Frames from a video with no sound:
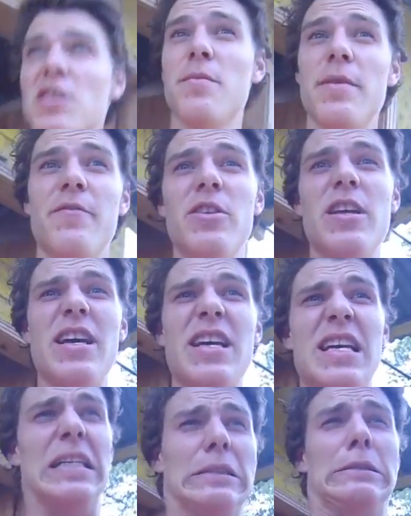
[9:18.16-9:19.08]
them every
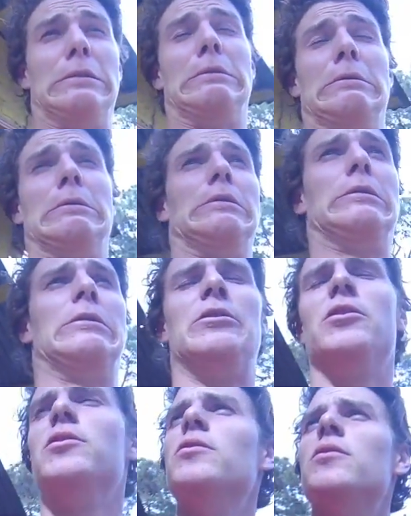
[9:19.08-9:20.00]
day,
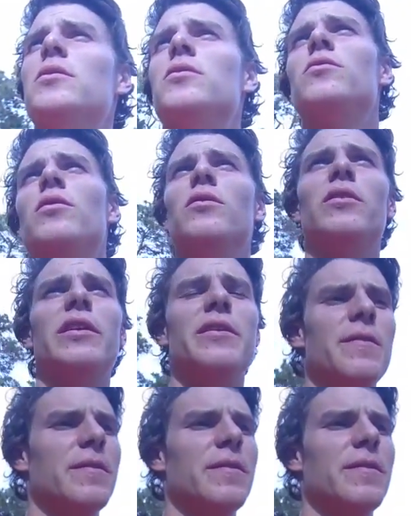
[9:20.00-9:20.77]
oh good lord.